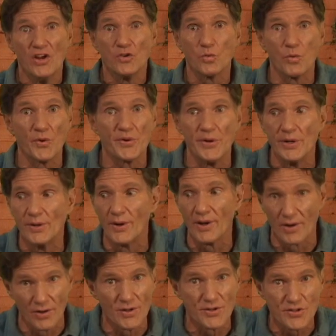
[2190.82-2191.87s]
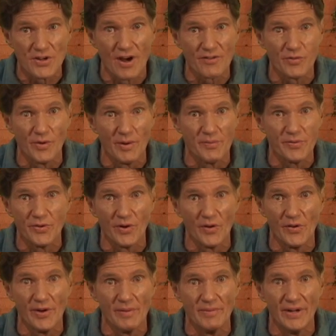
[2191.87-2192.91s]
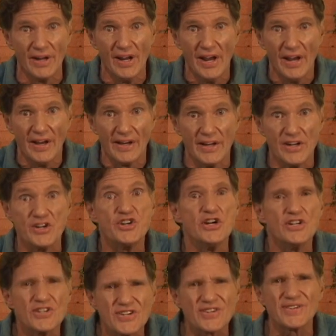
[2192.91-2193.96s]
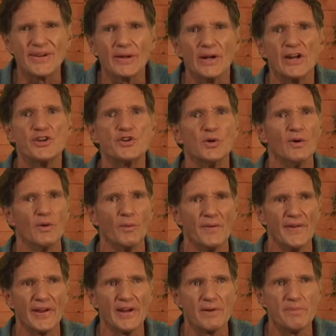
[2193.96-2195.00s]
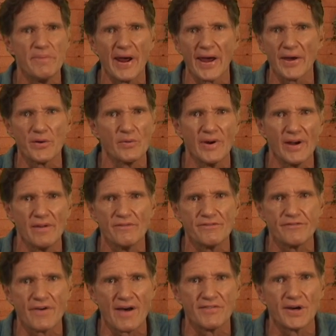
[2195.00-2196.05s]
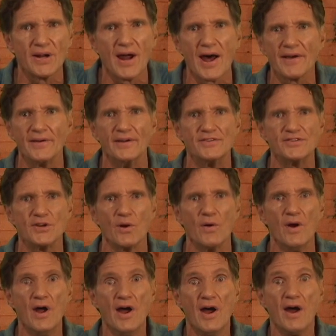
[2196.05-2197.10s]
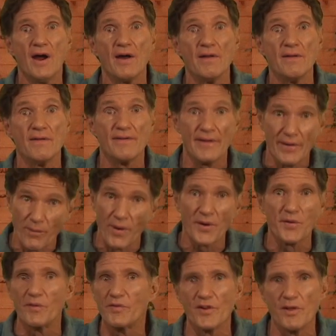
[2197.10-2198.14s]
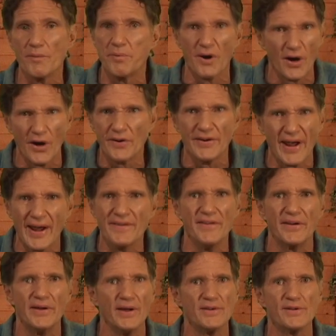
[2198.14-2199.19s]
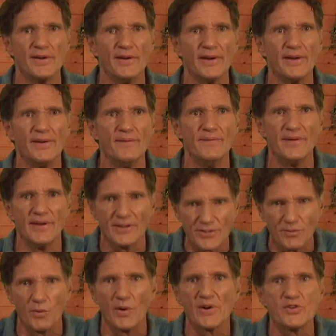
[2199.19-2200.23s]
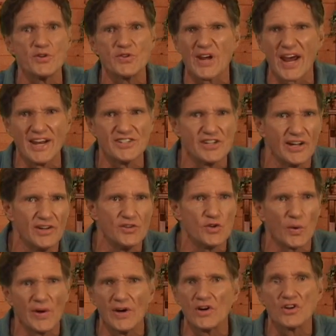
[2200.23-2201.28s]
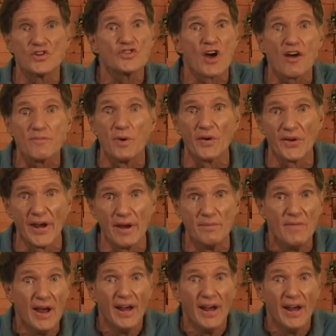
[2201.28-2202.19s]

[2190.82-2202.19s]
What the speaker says: working on a software program. And she's still into it when they get back around 5 o'clock. And so they walk over to the park, Dad and the kids, and they get some more exercise. They join in a softball game.